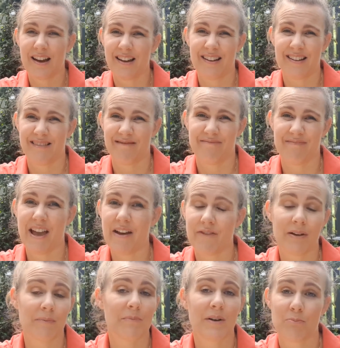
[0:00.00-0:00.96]
are
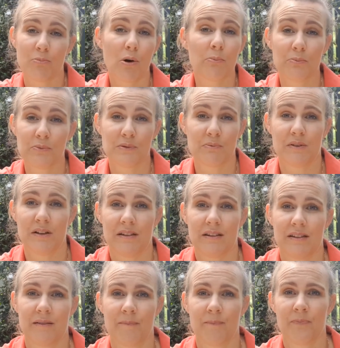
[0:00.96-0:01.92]
having problems with.
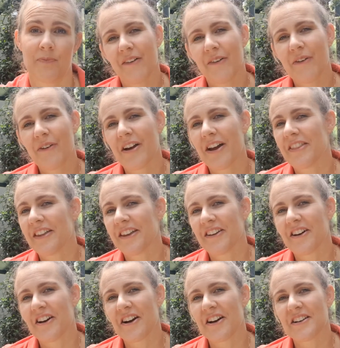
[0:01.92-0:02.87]
Alright then
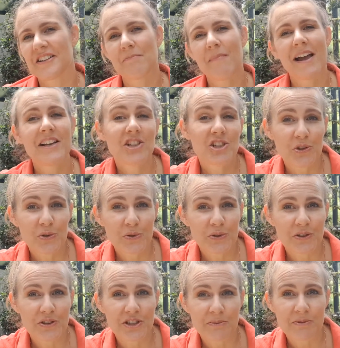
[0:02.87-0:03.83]
guys, make sure
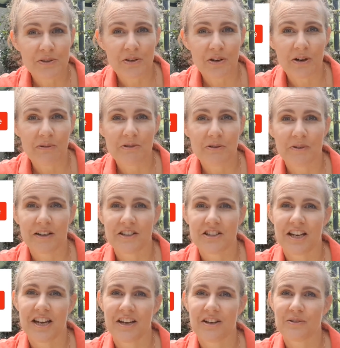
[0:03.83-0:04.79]
you subscribe to our
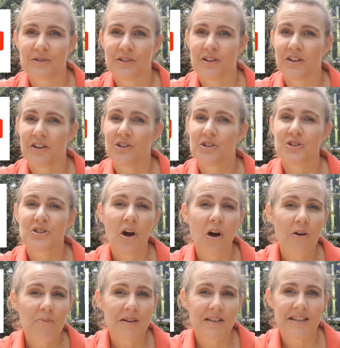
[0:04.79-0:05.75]
channel so that you
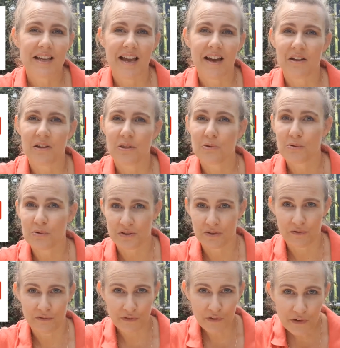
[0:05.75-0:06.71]
don't miss our thoughts
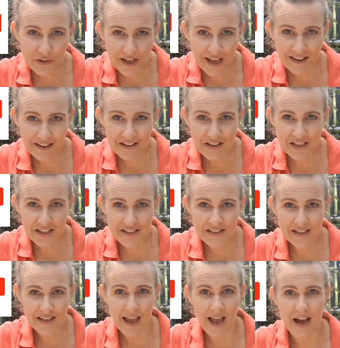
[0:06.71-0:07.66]
on food
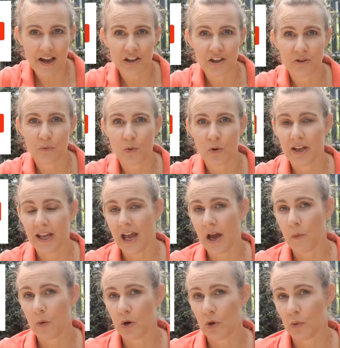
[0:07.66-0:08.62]
allergies and how you can work
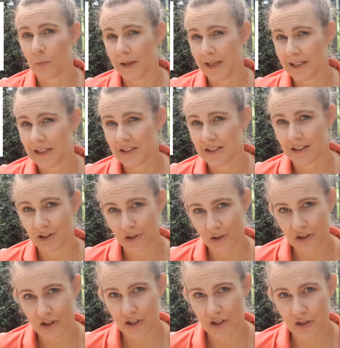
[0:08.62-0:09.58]
out what your pet is
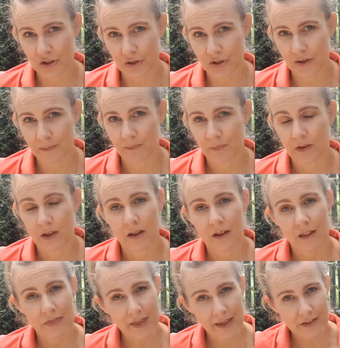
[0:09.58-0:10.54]
allergic to.
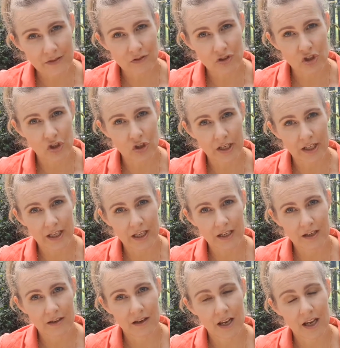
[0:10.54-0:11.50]
Thanks for tuning
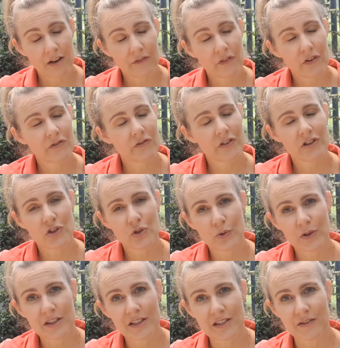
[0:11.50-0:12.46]
in, and if you've
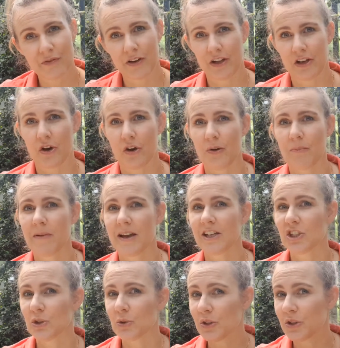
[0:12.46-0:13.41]
enjoyed this video,
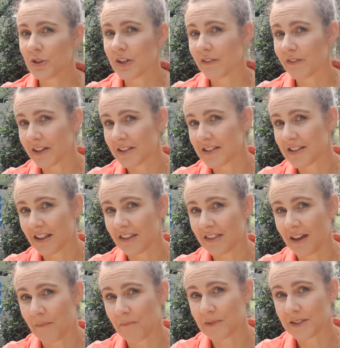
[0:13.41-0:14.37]
make sure you give us the
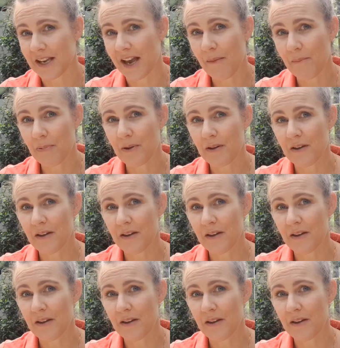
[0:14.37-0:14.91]
thumbs up